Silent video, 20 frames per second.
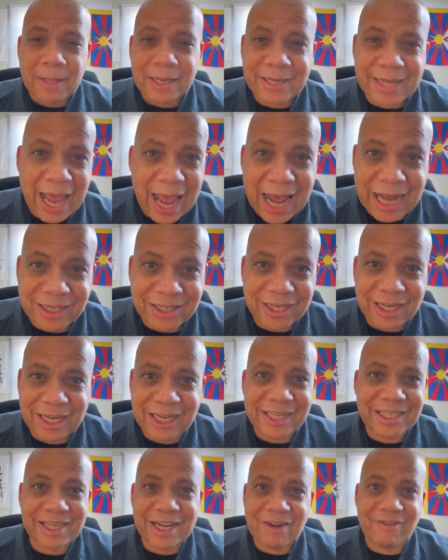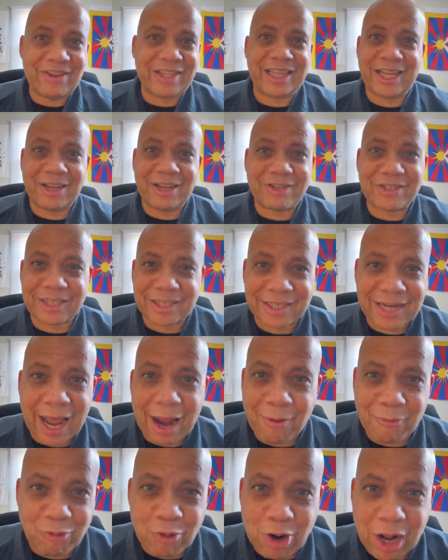task list and everything else that's
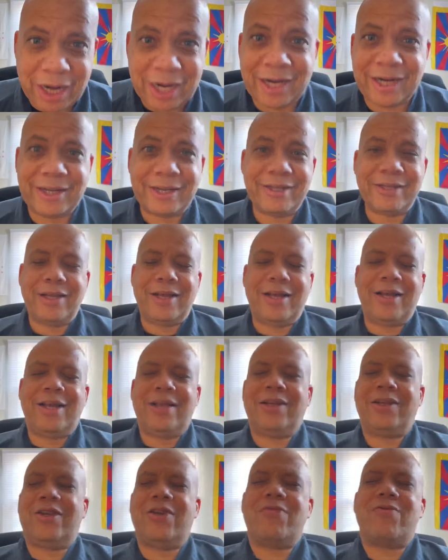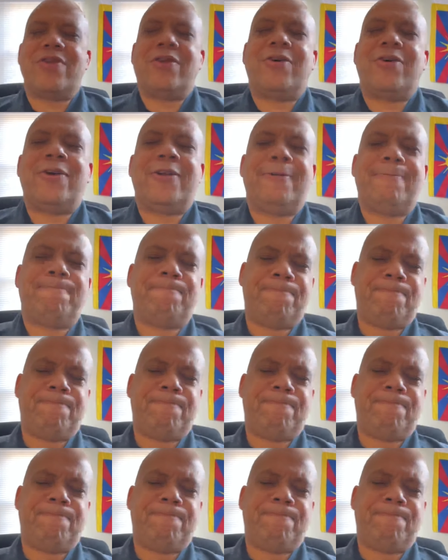got running uh, going on.